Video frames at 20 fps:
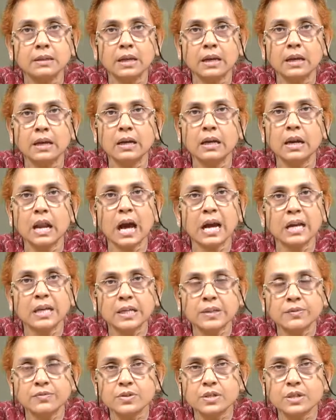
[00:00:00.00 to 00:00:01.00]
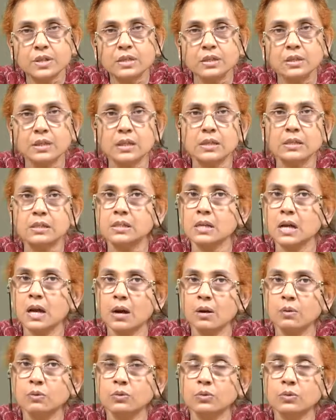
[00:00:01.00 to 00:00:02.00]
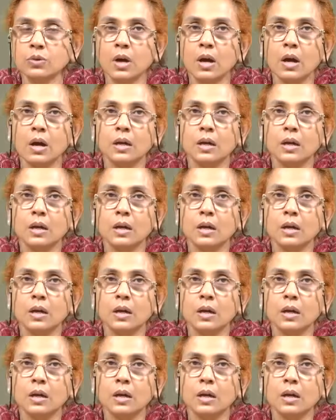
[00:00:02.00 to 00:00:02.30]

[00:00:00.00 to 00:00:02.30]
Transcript: their lives in the south